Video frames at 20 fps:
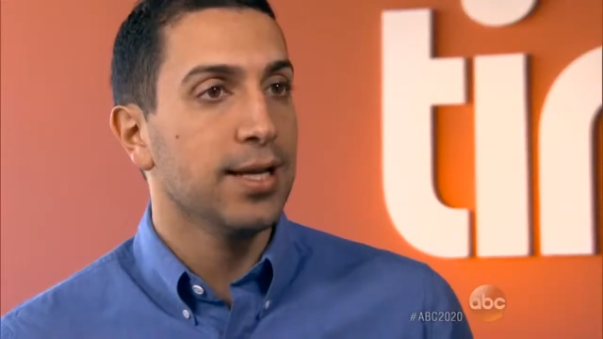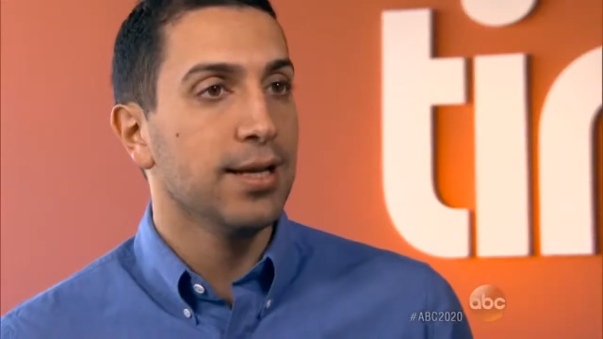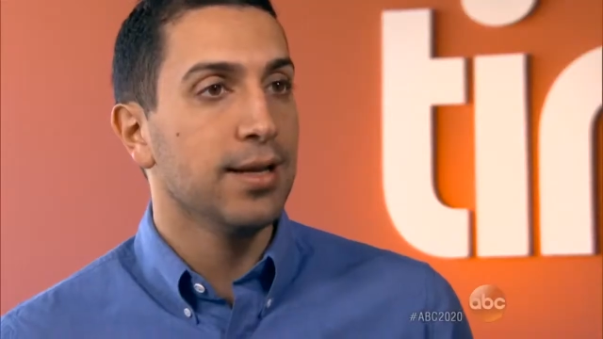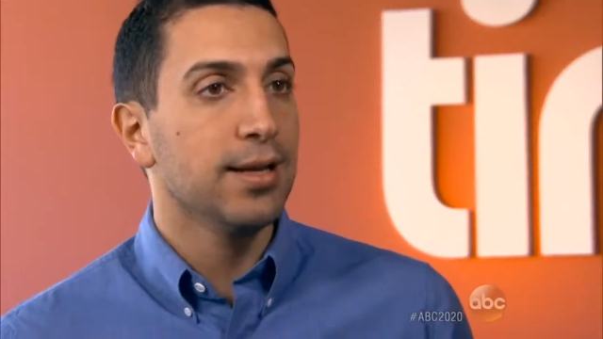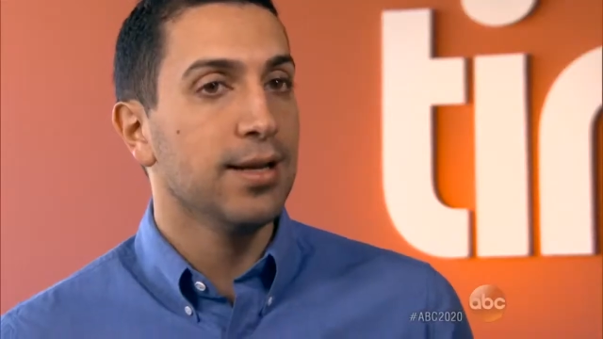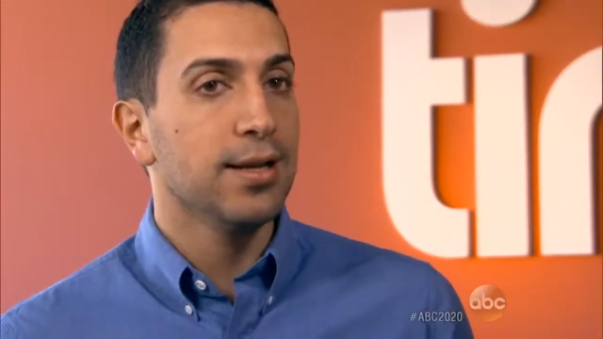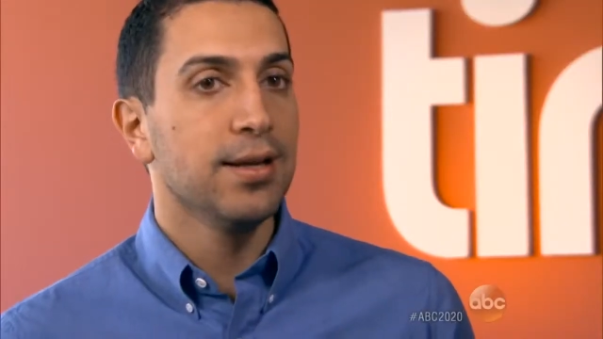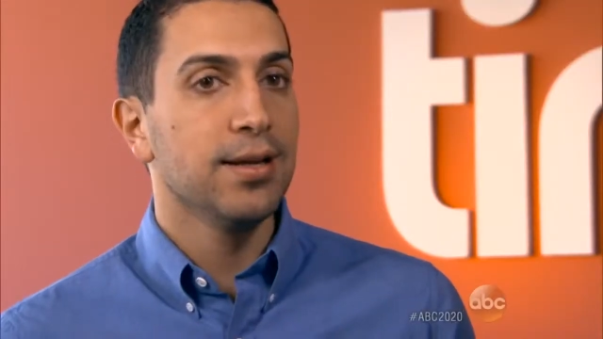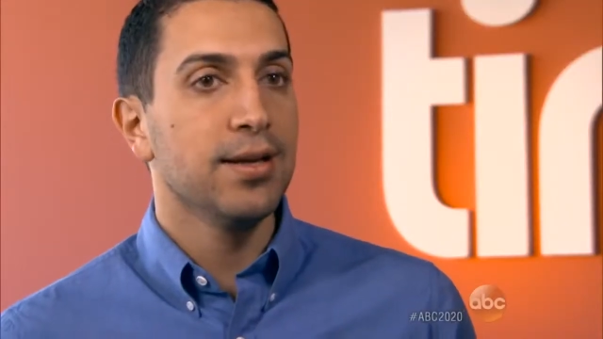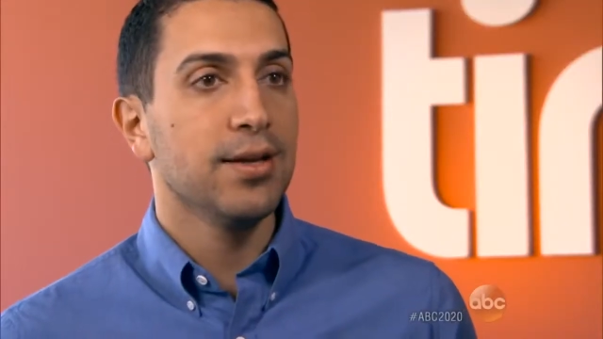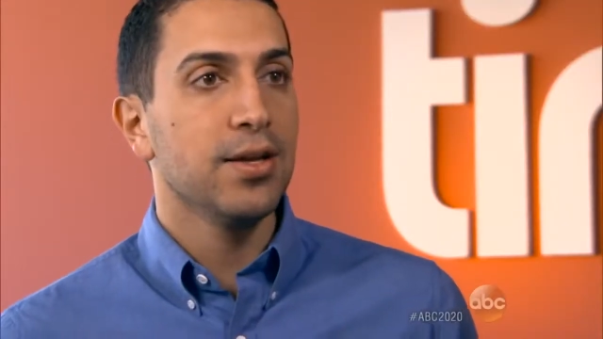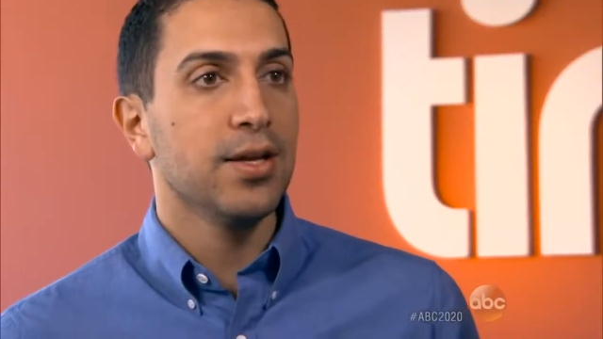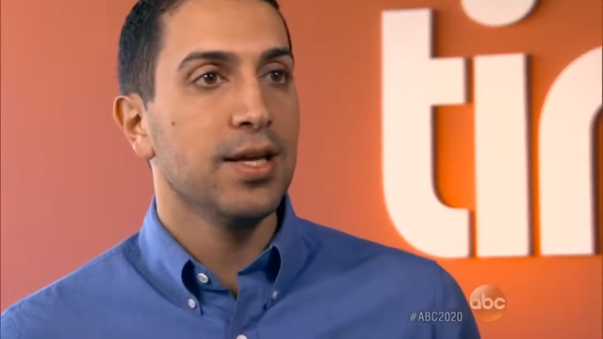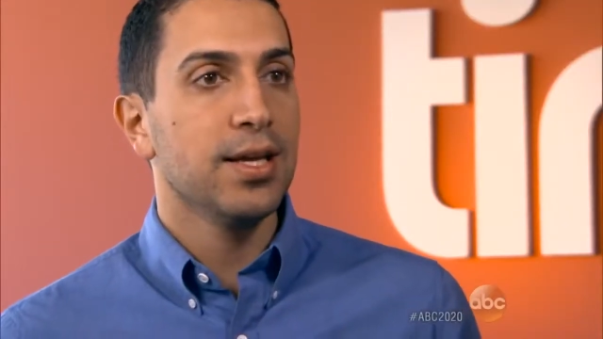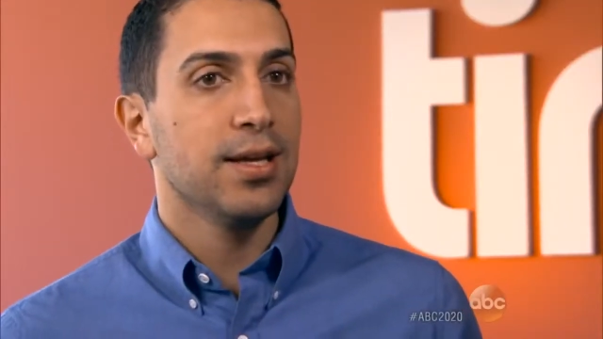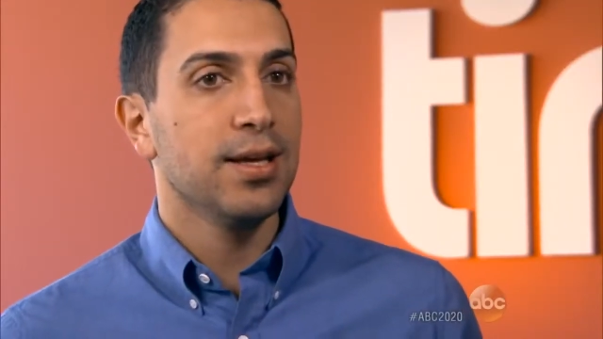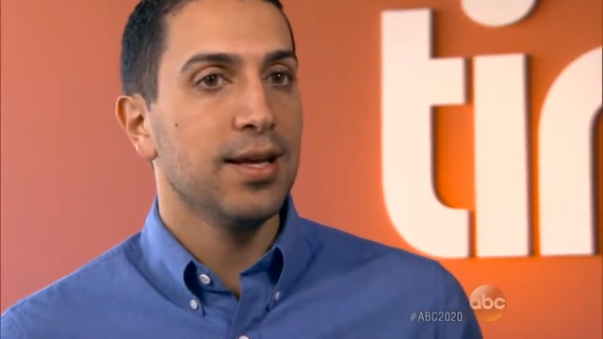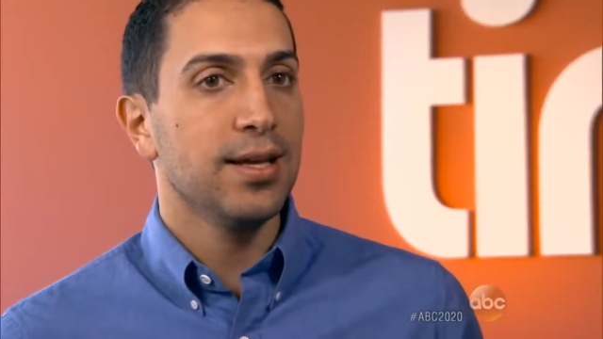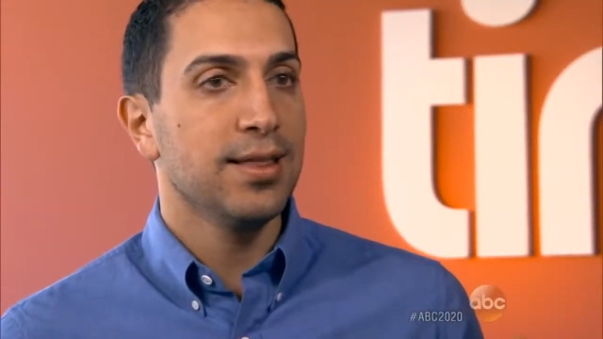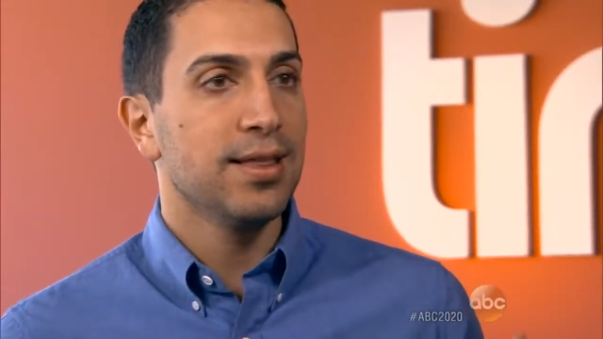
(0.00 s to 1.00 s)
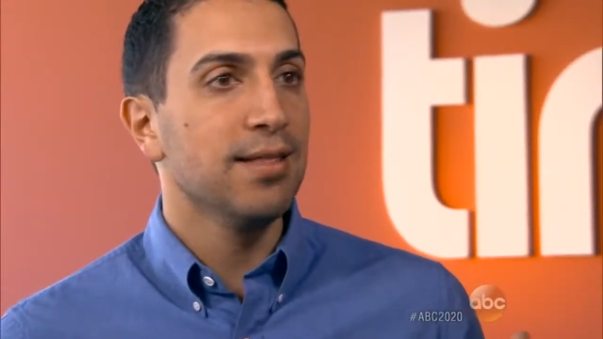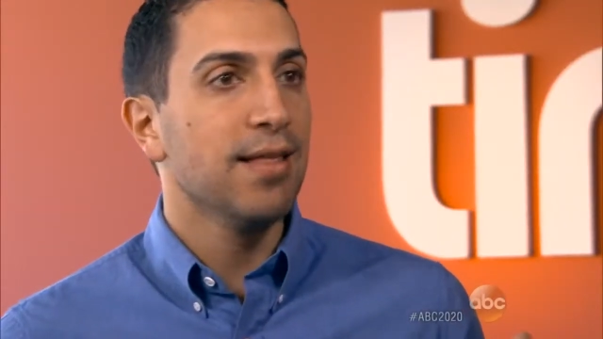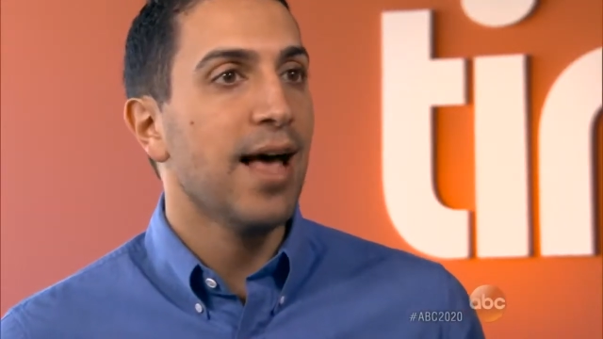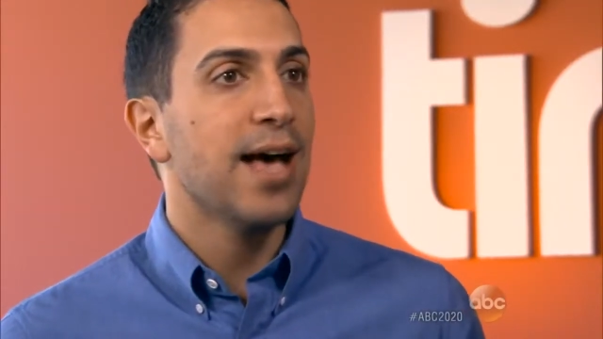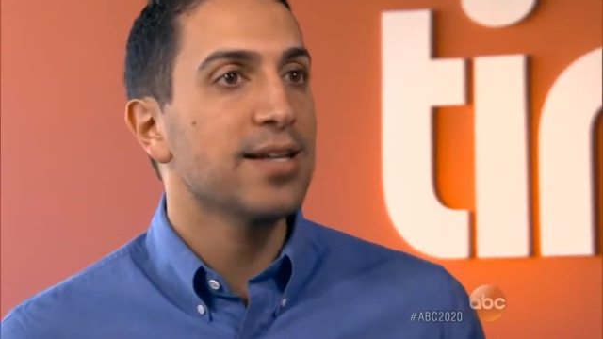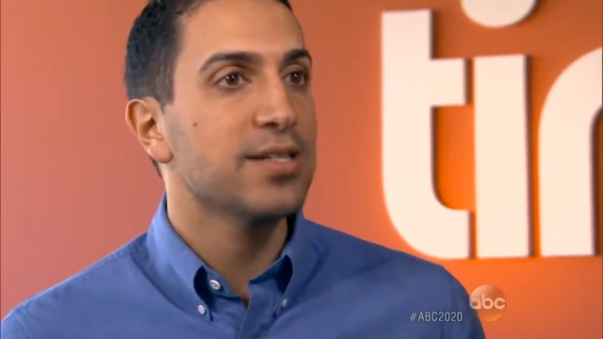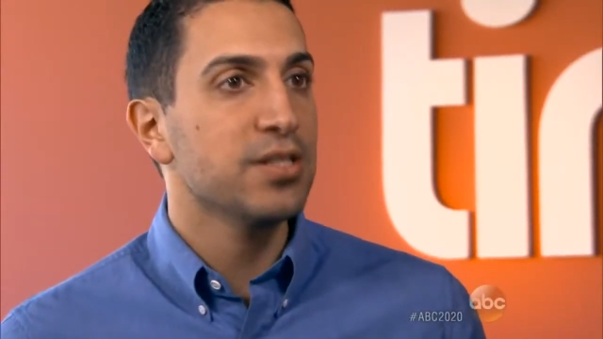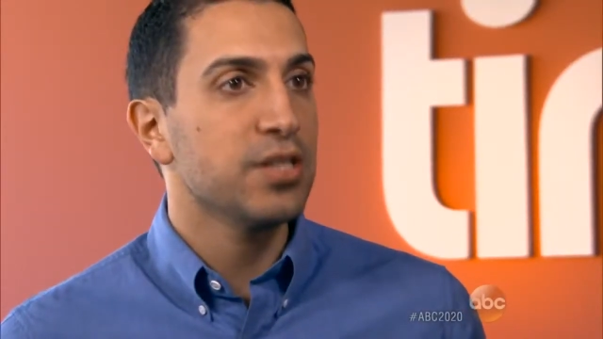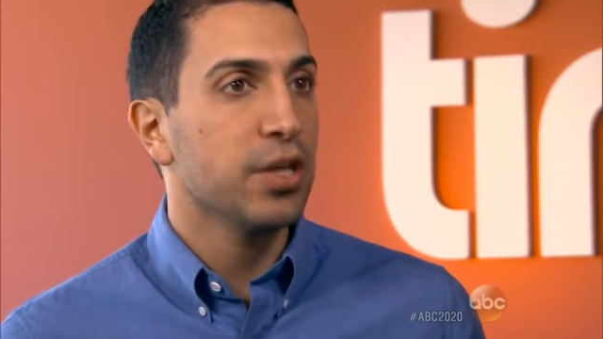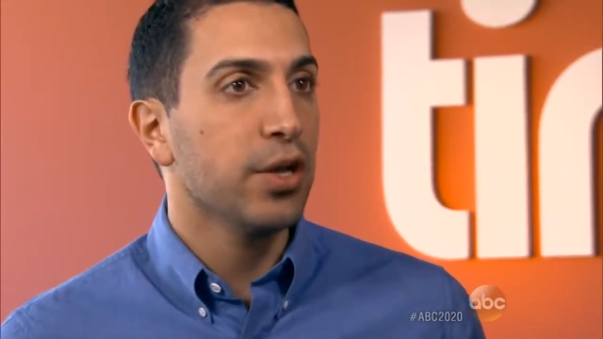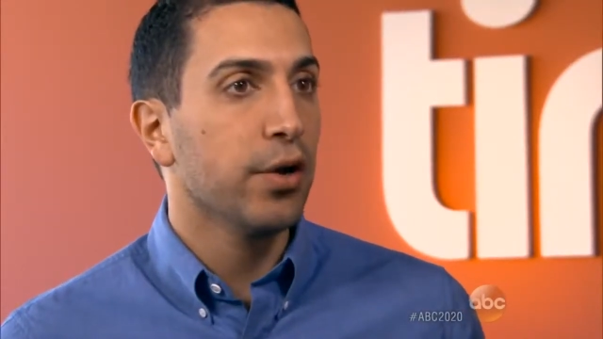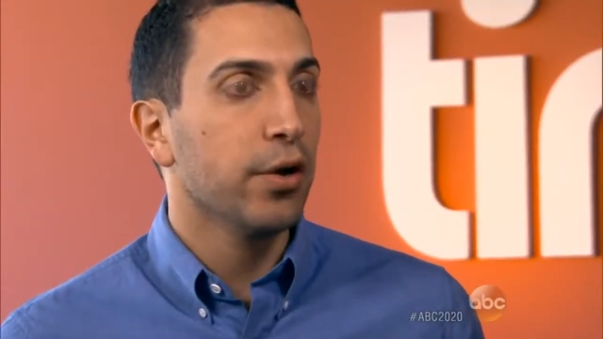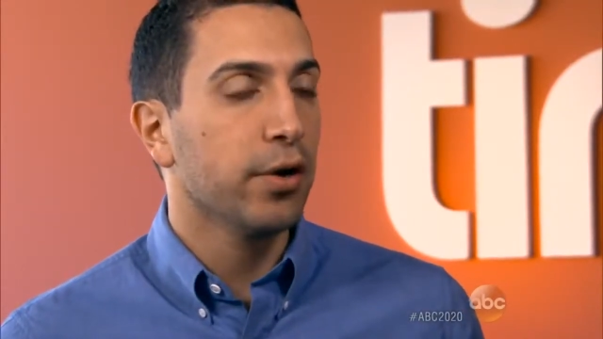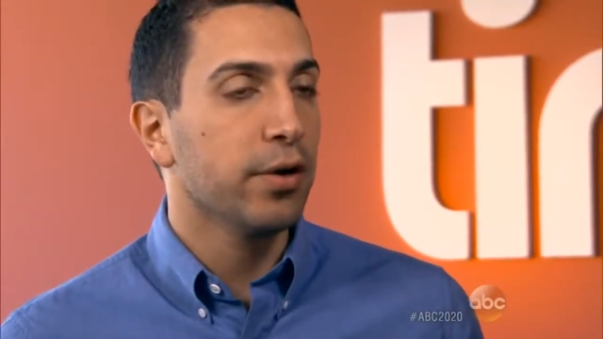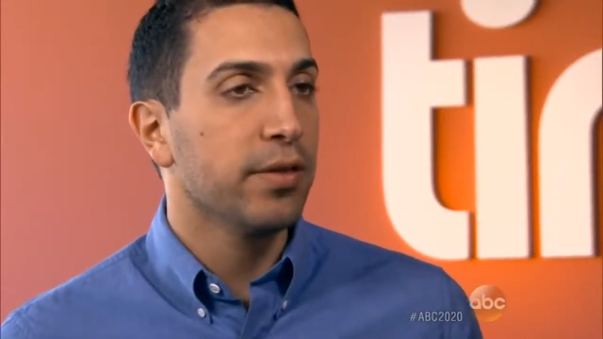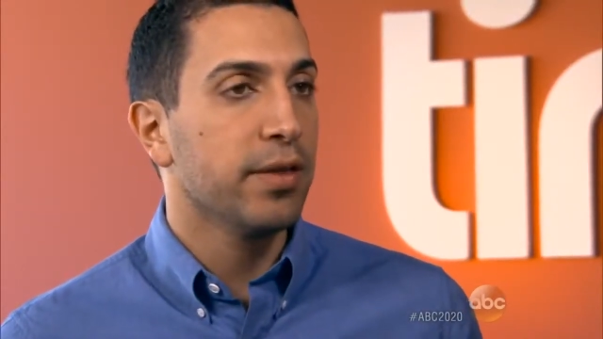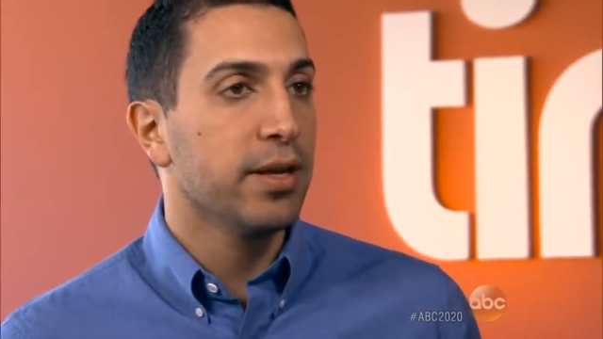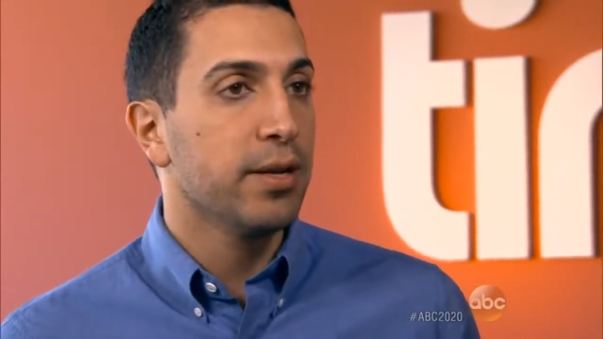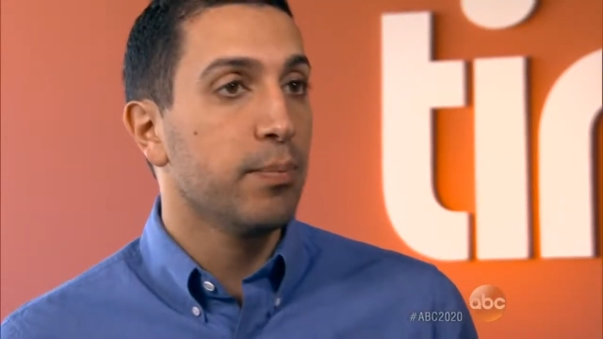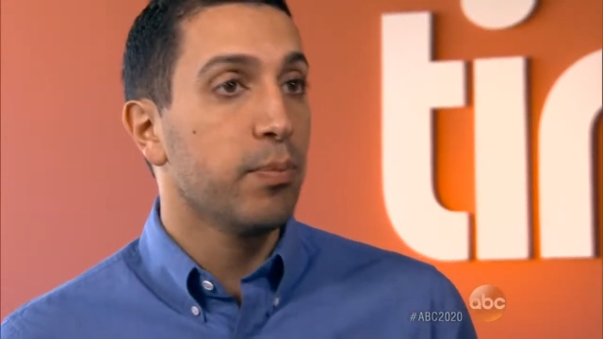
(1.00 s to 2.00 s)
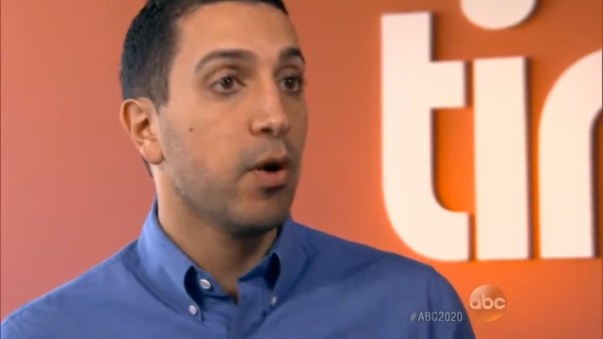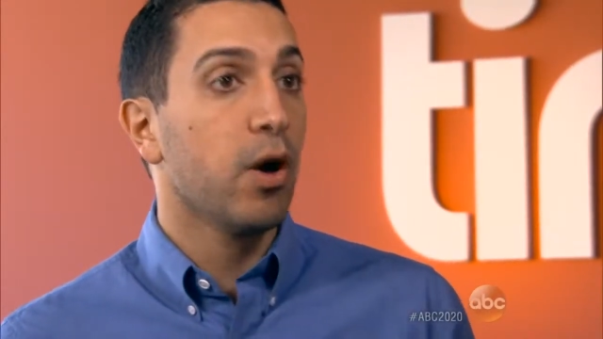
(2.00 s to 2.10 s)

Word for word: in the last year than